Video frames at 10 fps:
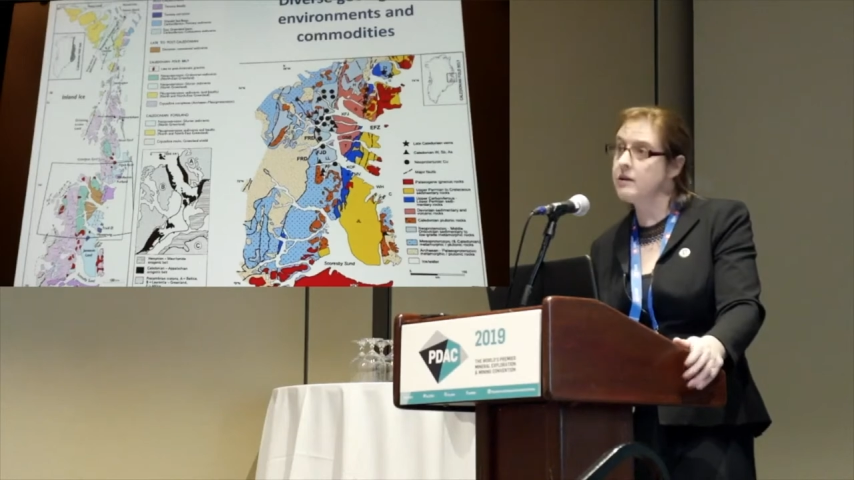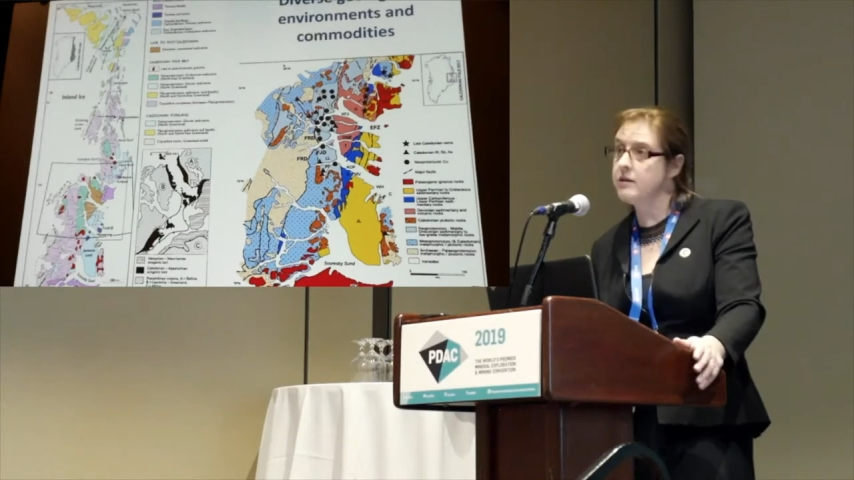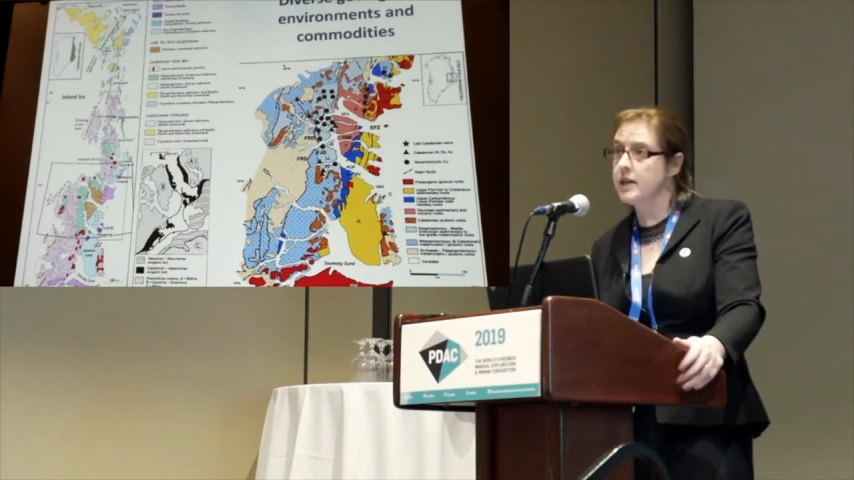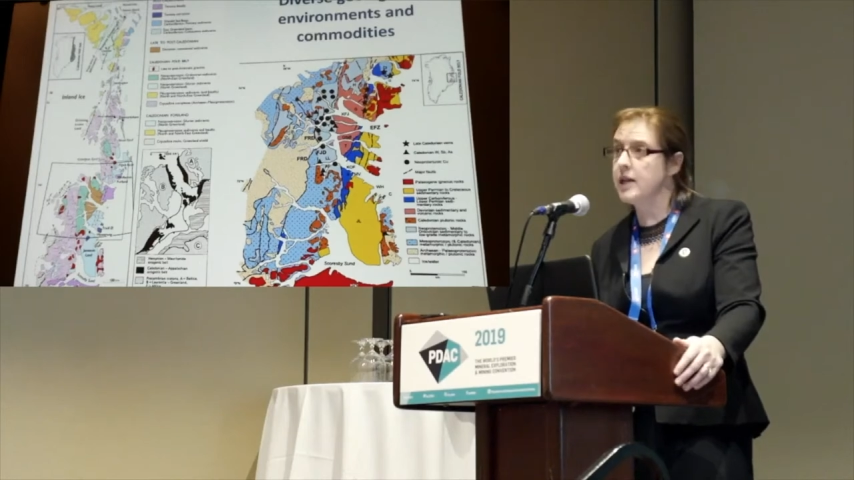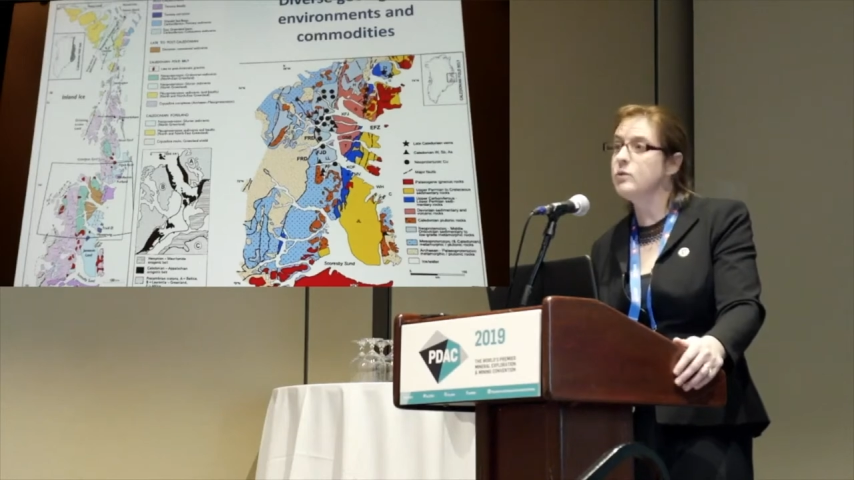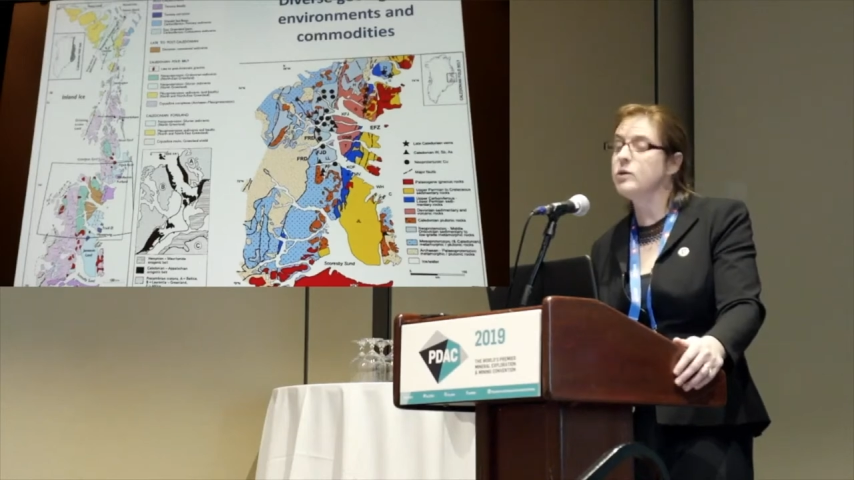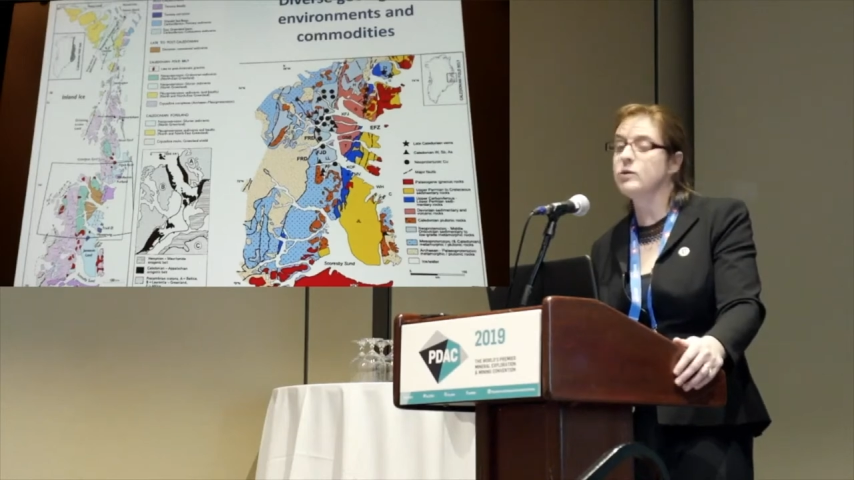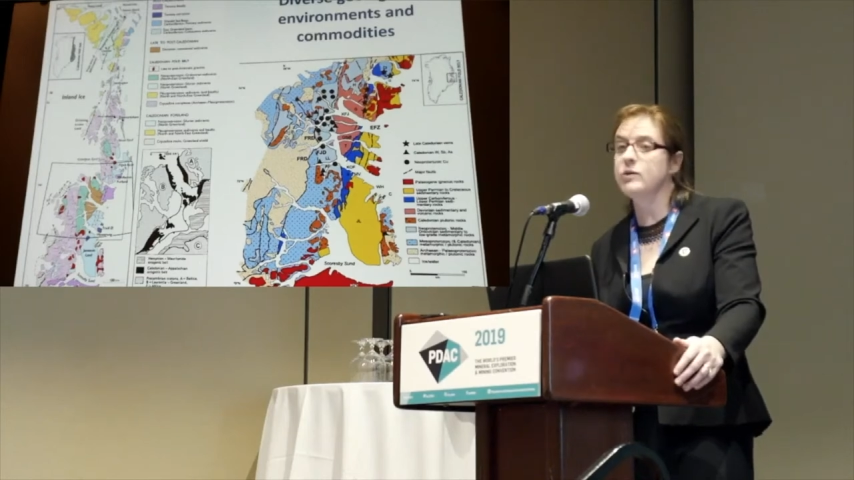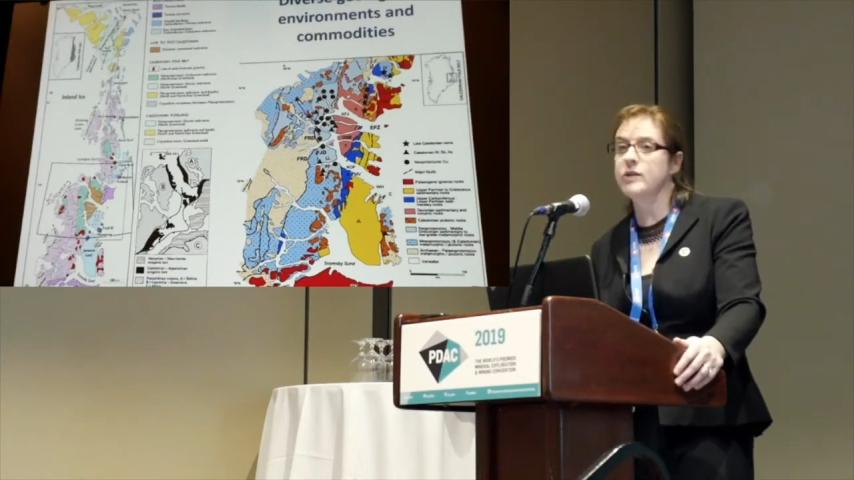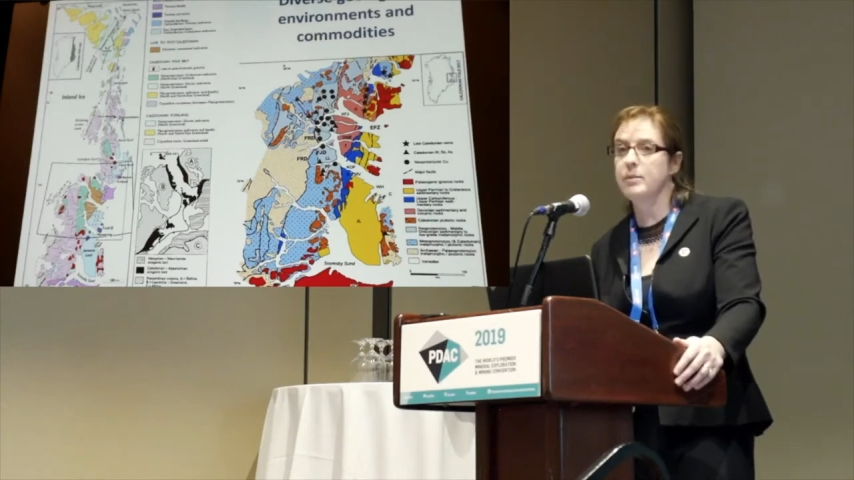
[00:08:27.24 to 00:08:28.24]
East
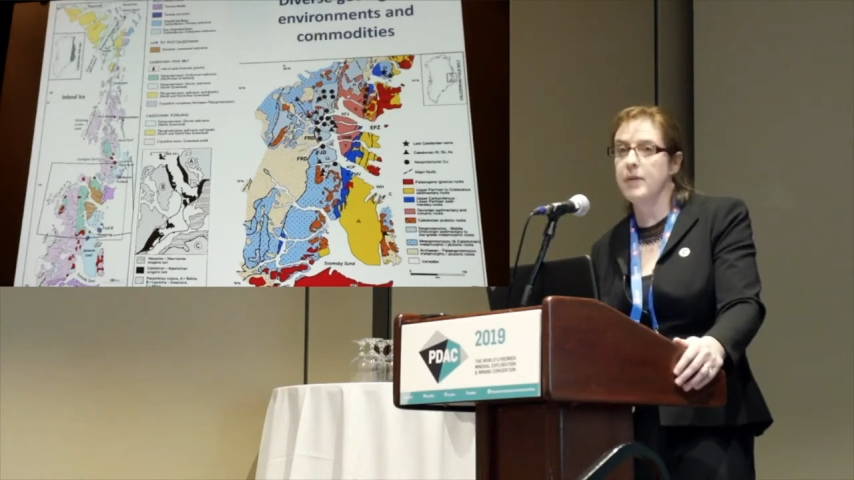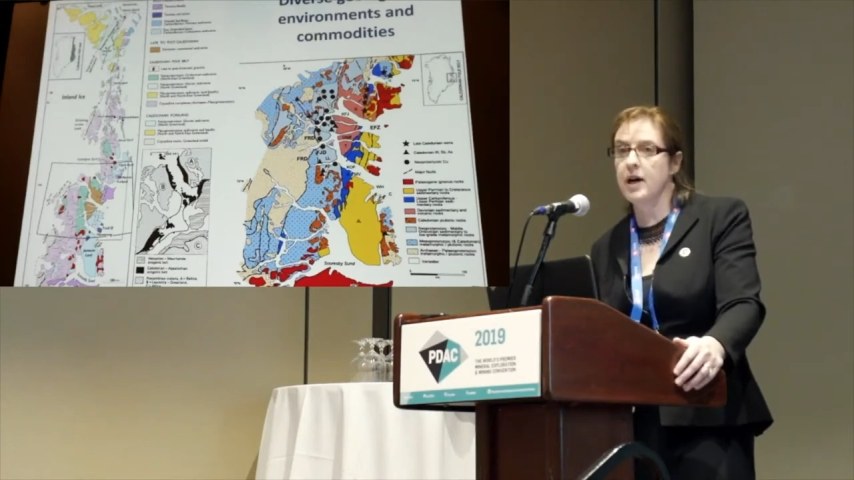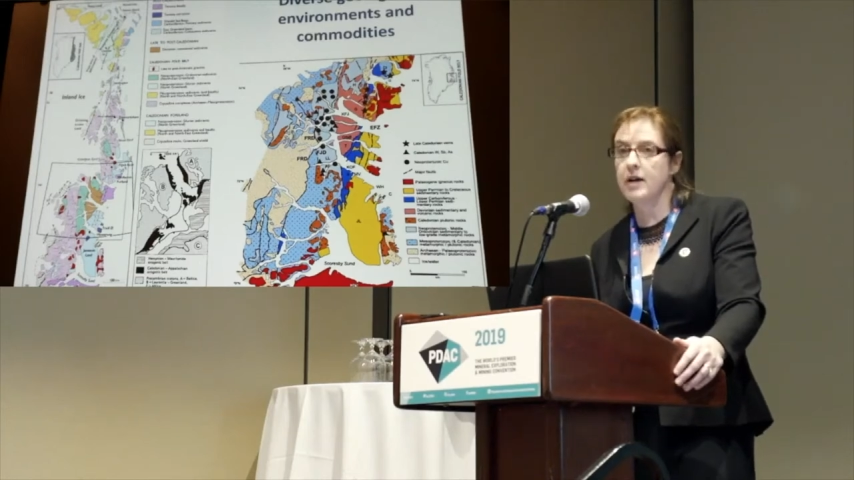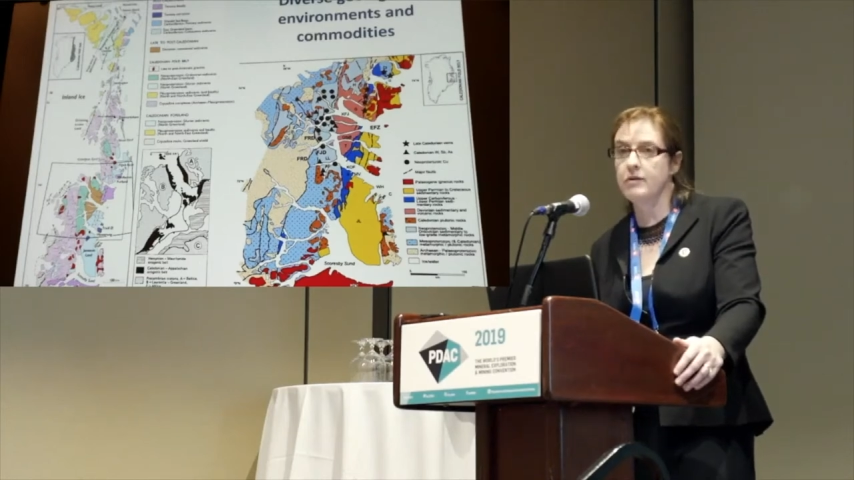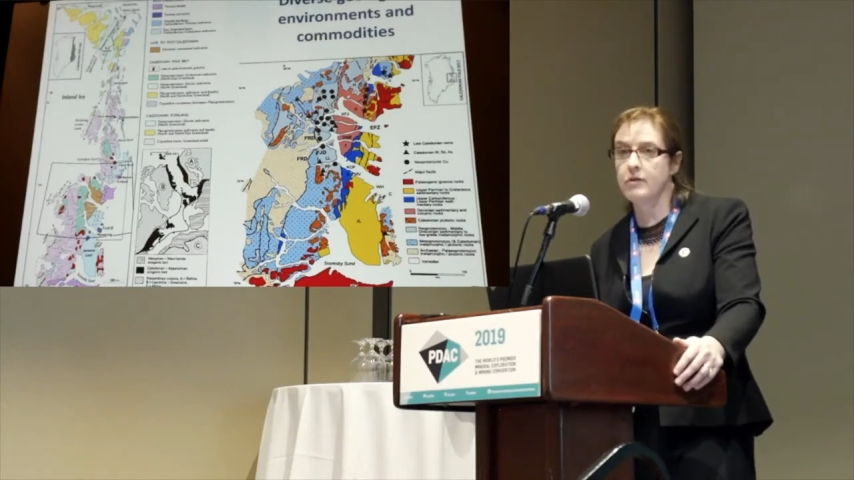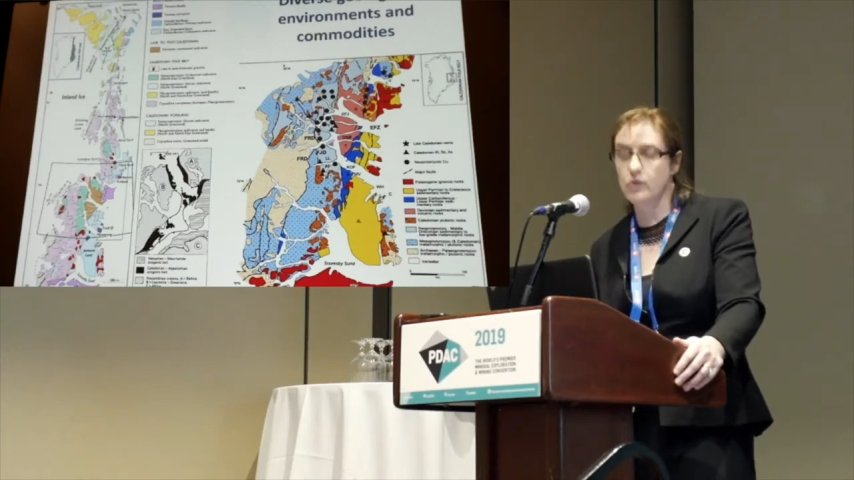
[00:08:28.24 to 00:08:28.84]
Greenland, which was then